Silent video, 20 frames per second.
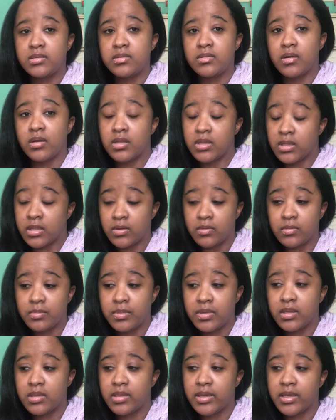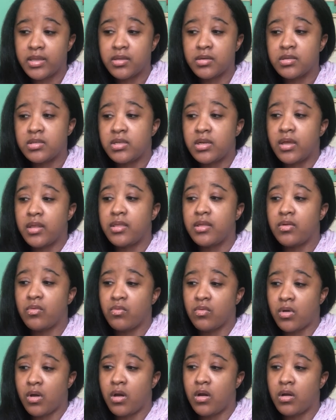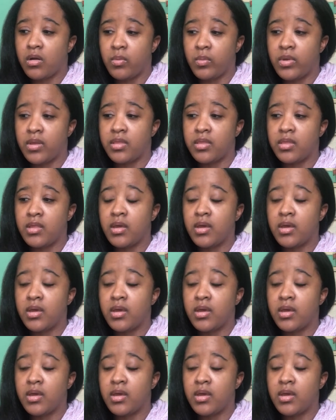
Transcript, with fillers: a little bit. Like, there's nothing wrong with